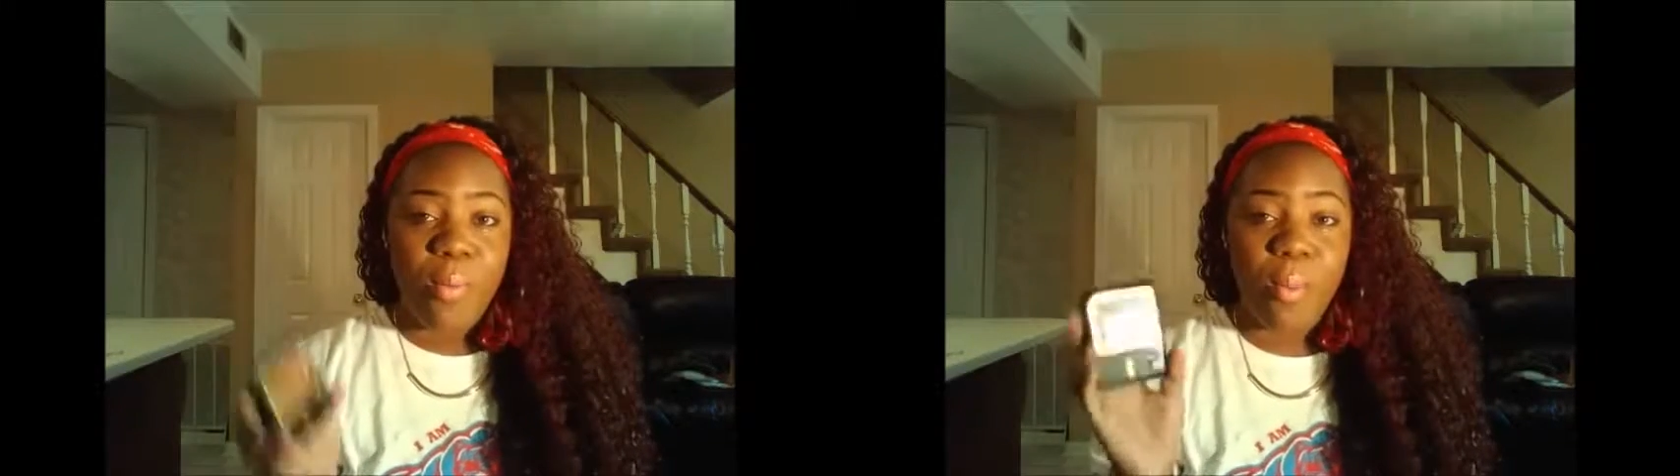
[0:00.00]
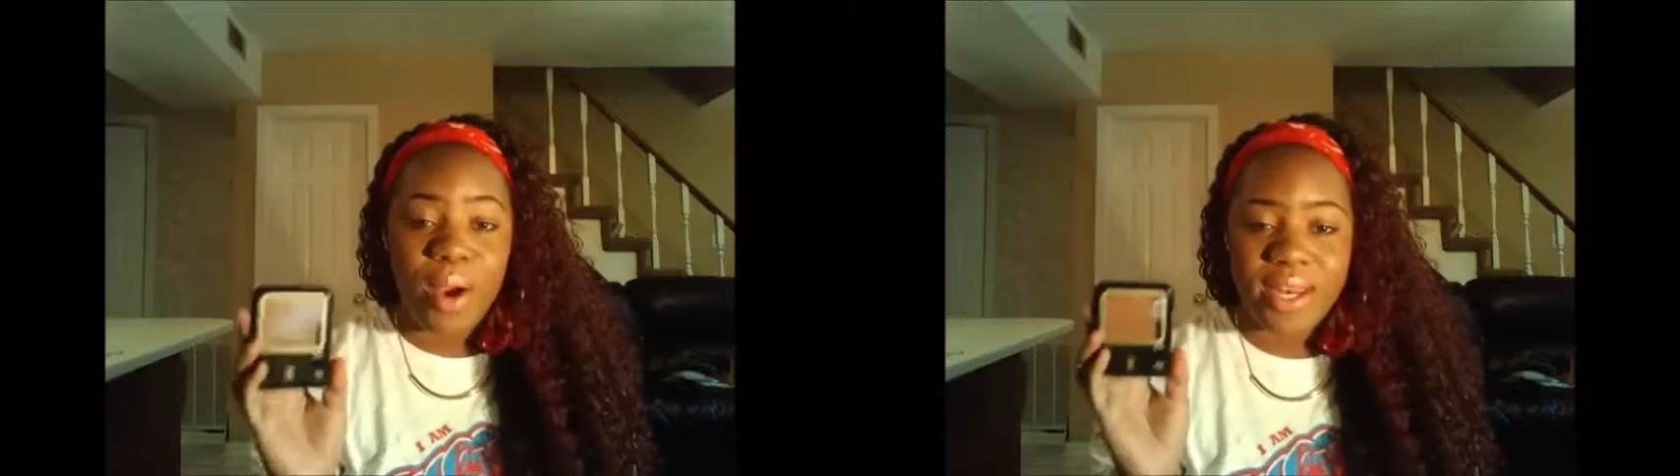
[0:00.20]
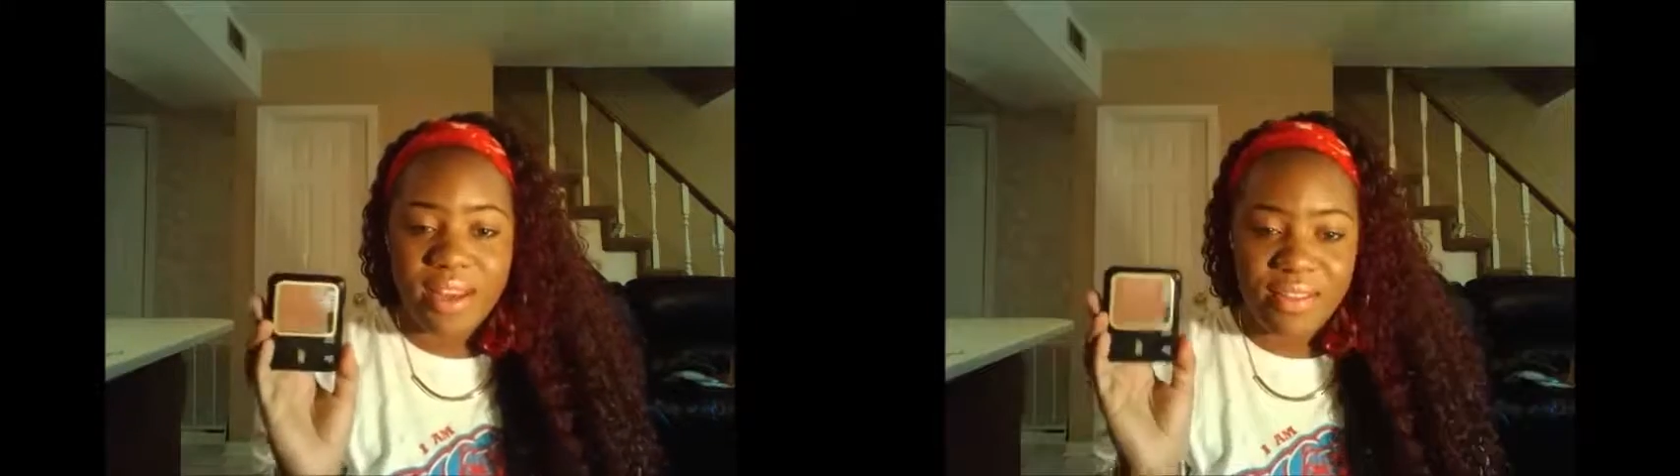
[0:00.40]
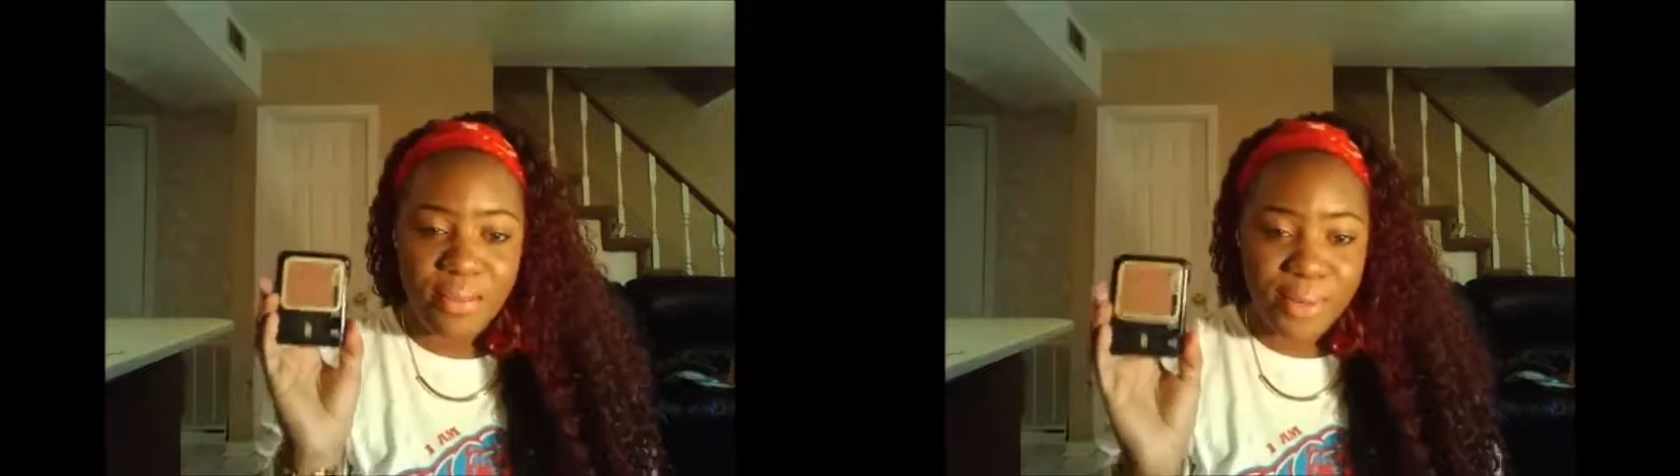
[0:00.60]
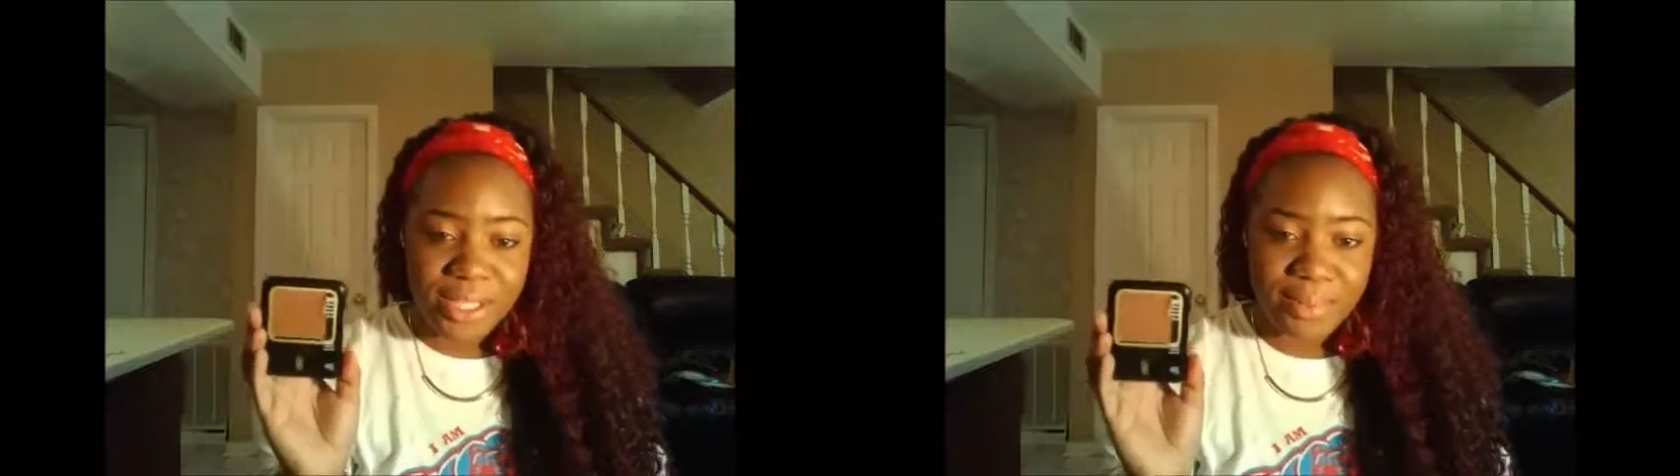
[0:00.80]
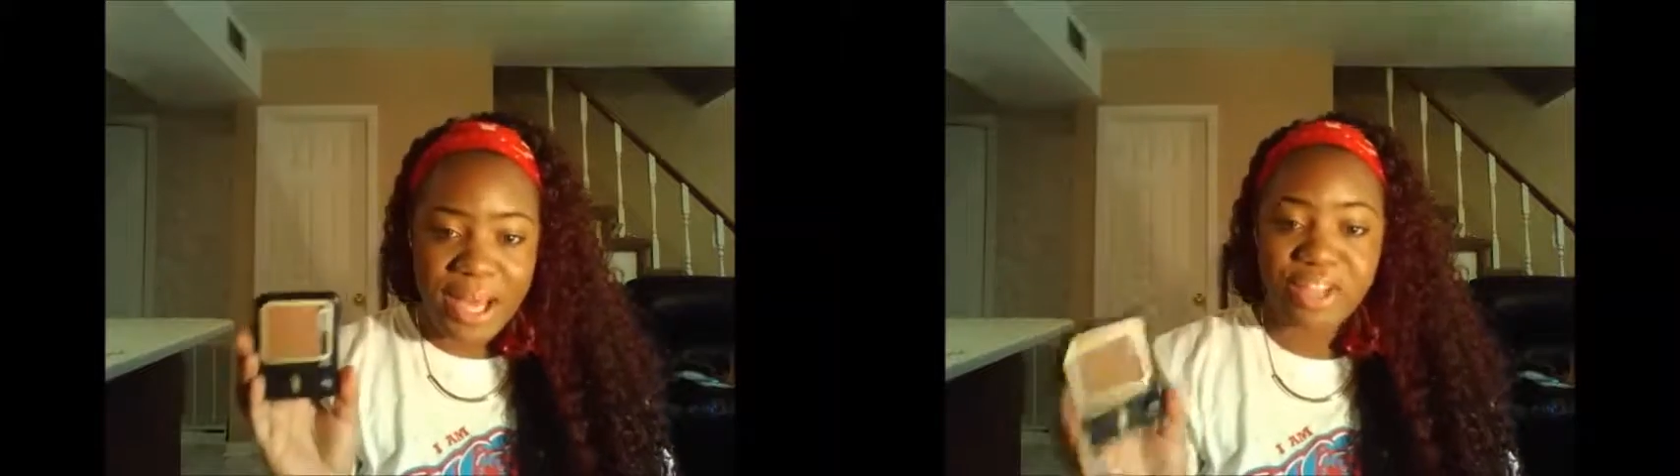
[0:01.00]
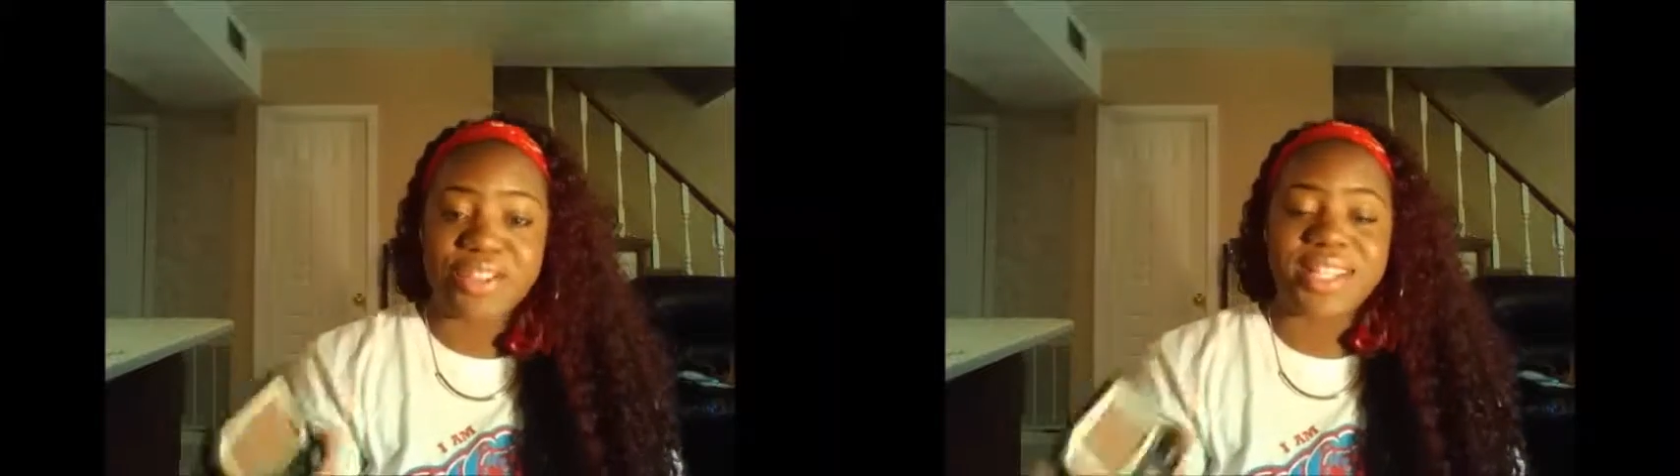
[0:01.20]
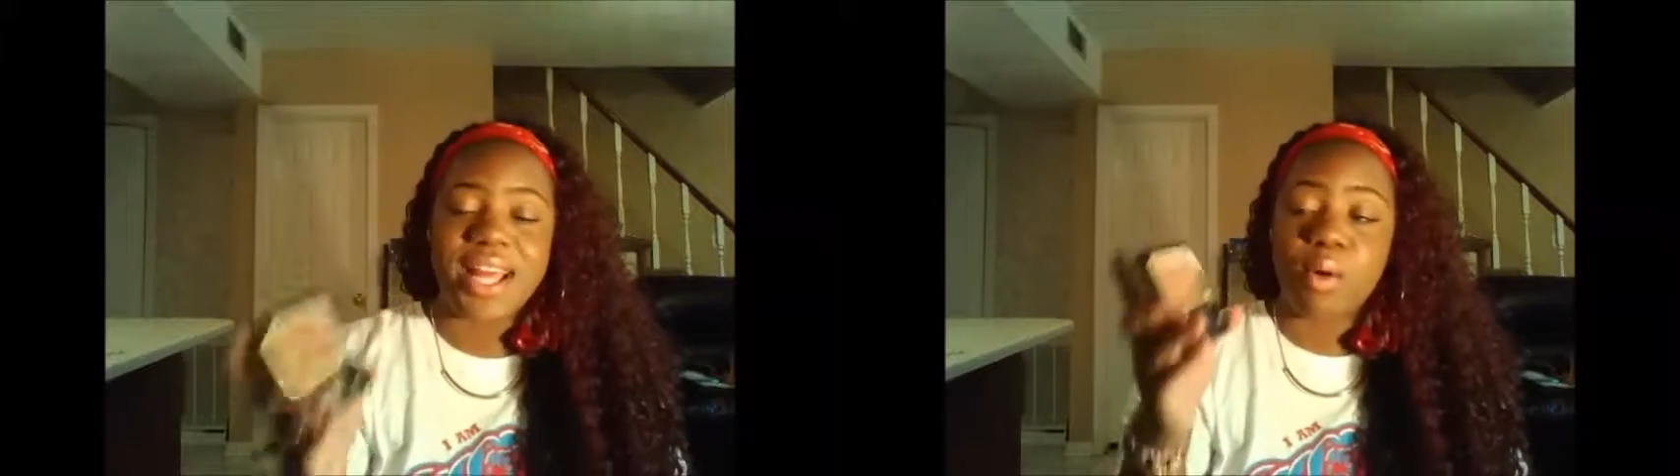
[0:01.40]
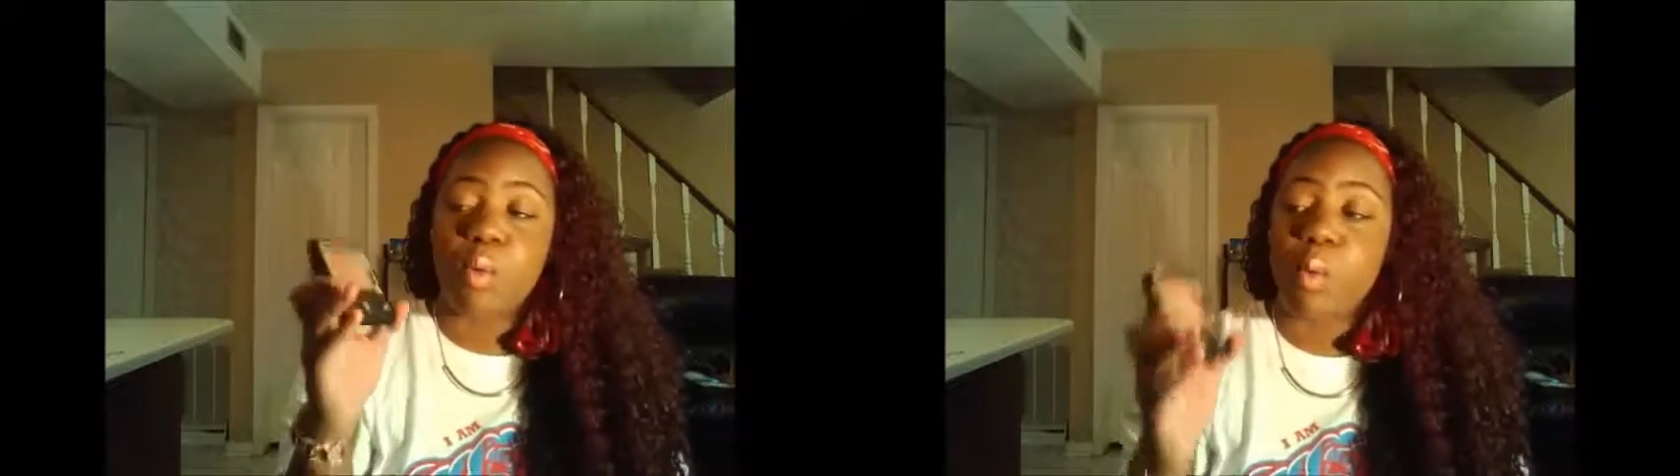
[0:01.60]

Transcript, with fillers: one of the pressed powders that